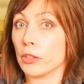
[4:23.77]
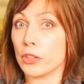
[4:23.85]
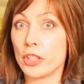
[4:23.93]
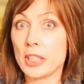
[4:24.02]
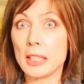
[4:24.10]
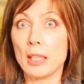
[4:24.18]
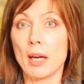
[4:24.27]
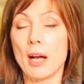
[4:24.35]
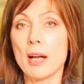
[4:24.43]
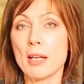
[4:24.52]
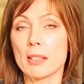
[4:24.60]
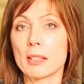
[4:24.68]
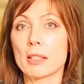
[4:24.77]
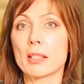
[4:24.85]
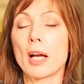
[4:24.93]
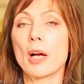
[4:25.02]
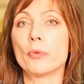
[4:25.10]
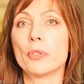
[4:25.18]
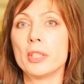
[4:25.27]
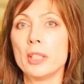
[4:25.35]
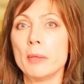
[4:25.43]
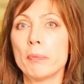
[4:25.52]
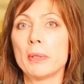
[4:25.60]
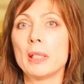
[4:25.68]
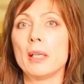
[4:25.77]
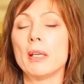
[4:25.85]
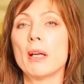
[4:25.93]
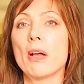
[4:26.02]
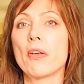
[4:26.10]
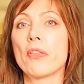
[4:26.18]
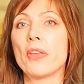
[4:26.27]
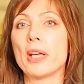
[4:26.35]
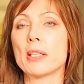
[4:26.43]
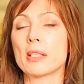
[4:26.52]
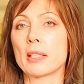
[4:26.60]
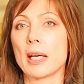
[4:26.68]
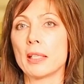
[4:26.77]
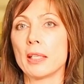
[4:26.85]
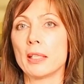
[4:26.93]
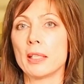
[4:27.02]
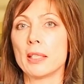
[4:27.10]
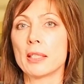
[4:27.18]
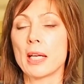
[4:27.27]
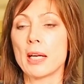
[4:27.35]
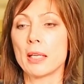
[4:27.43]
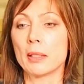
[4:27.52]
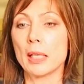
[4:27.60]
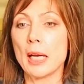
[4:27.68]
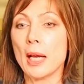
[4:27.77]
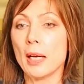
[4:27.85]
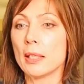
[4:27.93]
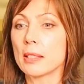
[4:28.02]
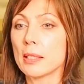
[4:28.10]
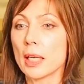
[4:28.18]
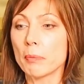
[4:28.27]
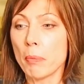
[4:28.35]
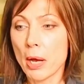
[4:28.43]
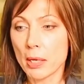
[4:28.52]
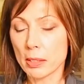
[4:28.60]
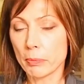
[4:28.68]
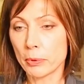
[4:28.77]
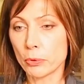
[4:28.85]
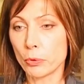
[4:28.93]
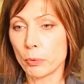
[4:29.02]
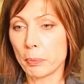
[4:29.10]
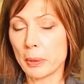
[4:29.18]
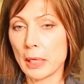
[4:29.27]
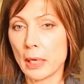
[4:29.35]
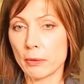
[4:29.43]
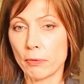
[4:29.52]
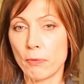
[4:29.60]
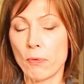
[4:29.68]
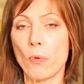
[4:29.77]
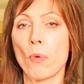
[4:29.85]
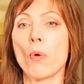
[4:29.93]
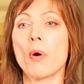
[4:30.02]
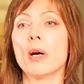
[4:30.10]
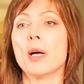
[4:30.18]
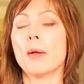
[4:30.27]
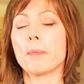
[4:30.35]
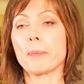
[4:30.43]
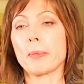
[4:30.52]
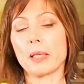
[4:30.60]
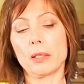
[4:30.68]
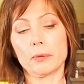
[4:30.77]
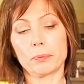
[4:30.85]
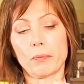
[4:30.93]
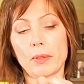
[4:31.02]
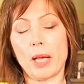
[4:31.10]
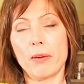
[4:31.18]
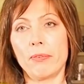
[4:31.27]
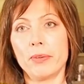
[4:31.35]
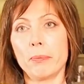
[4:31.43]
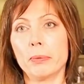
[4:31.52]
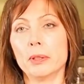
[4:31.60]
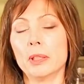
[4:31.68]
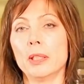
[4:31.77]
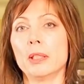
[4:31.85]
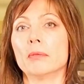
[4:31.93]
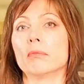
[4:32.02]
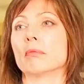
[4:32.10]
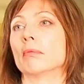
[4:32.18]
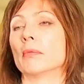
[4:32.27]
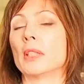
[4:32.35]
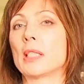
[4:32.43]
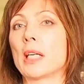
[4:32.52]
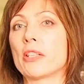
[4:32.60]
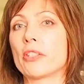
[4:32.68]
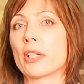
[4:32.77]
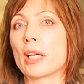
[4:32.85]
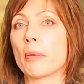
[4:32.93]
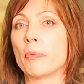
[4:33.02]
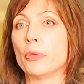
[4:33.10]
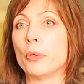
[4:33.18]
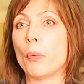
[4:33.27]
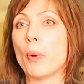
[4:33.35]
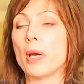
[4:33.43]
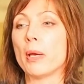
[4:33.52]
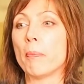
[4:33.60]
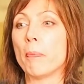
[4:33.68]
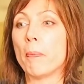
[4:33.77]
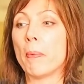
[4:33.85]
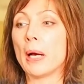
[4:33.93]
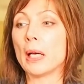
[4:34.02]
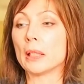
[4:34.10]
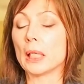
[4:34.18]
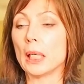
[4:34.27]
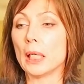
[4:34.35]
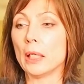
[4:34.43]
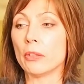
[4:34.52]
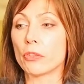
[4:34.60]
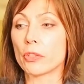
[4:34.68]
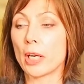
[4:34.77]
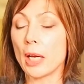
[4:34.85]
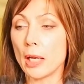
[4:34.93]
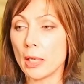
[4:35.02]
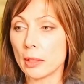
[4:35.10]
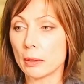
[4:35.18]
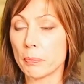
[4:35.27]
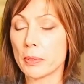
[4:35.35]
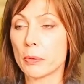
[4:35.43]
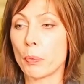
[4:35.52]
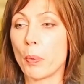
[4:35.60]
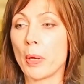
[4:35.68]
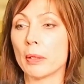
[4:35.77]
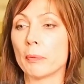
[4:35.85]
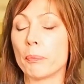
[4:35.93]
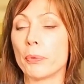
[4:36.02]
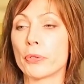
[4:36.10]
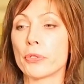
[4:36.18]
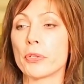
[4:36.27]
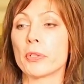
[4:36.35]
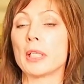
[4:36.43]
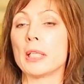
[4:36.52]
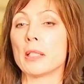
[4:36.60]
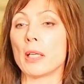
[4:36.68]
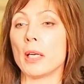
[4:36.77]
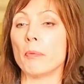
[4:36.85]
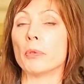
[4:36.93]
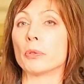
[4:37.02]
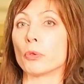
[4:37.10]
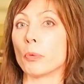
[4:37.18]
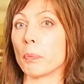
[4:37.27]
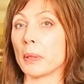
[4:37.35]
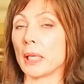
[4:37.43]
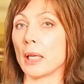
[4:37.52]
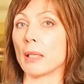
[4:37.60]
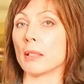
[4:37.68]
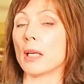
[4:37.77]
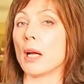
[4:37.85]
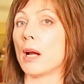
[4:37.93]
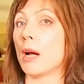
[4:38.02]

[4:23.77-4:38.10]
GC asks, how deeply they study the design. It's not possible to plan for every disaster coming your way, but it helps when person is able to plan